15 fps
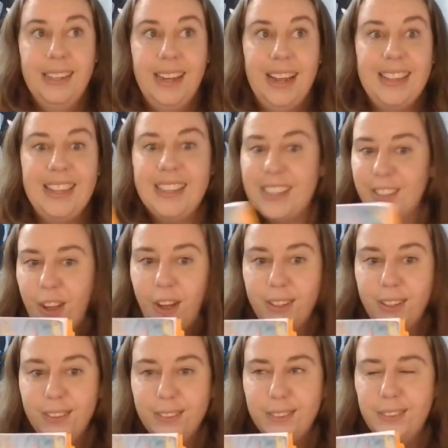I think that's all
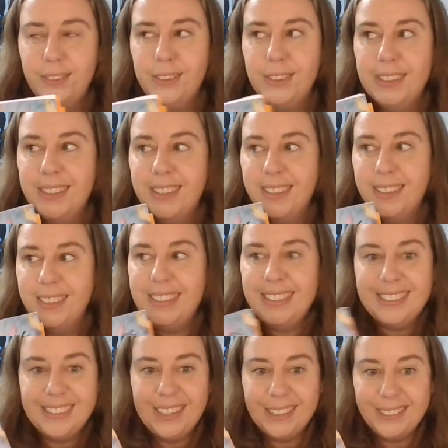you
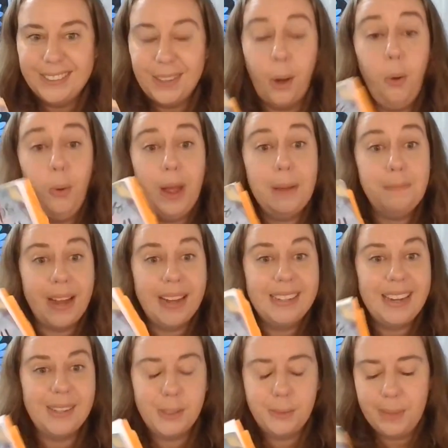need to know. Oh, and my
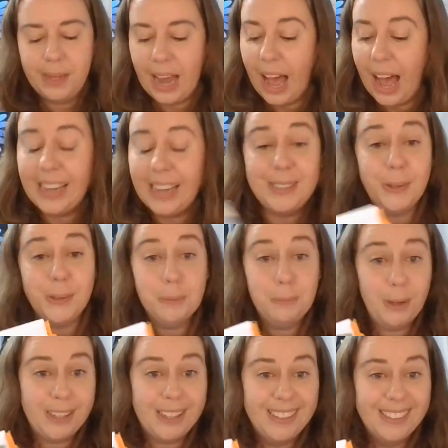announcement, I sold a
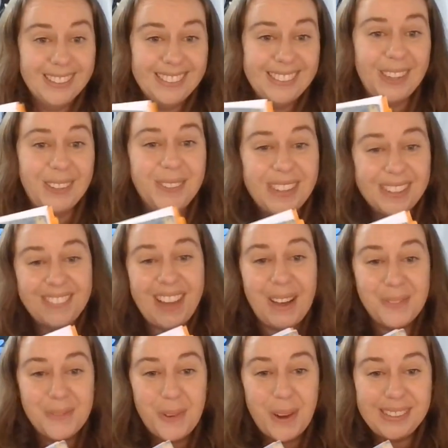book. So we've
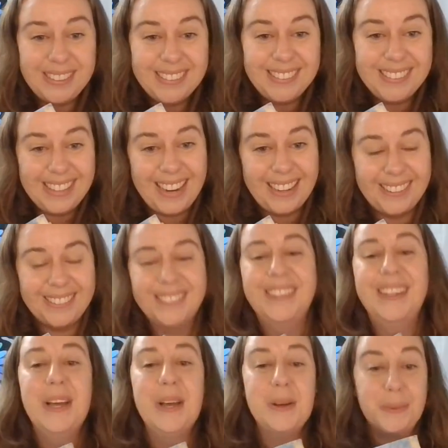got one
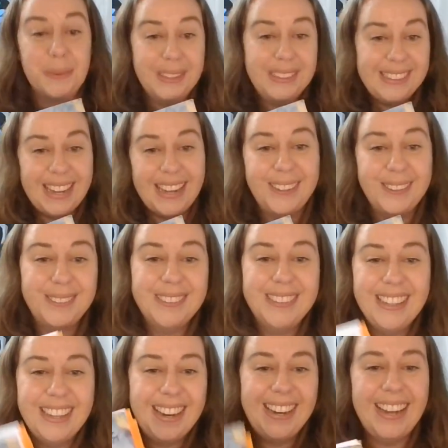down,
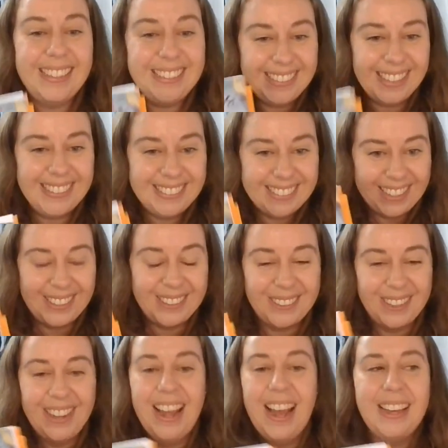99 to
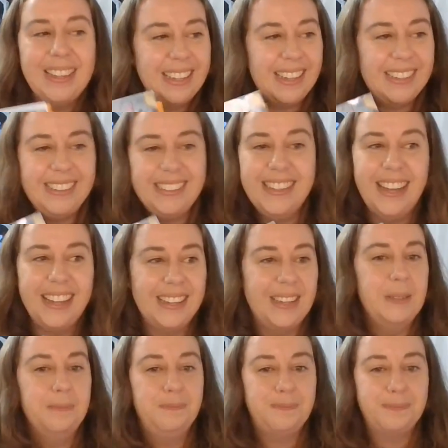go. I think I need like
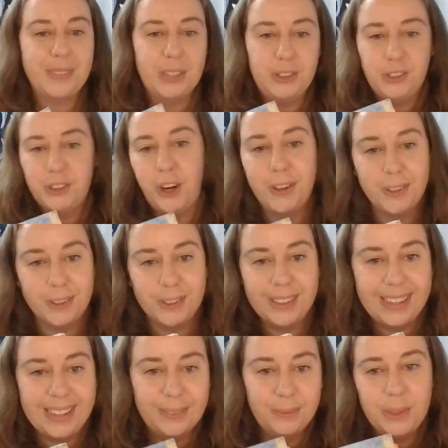a charter,
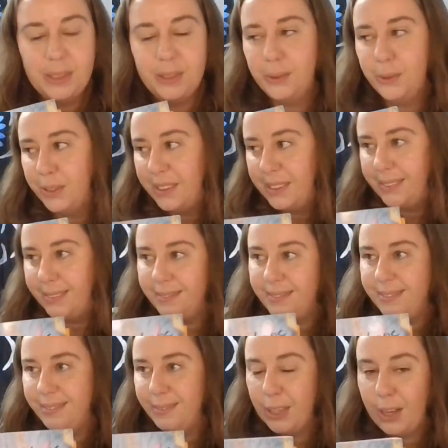like one of those,
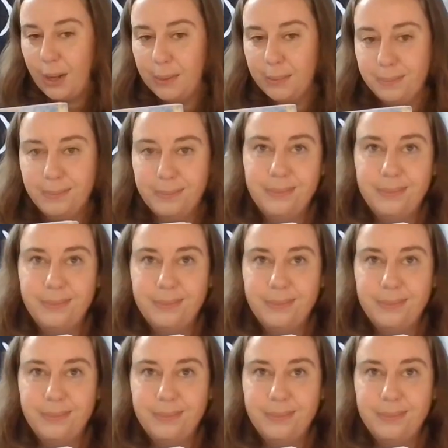we call them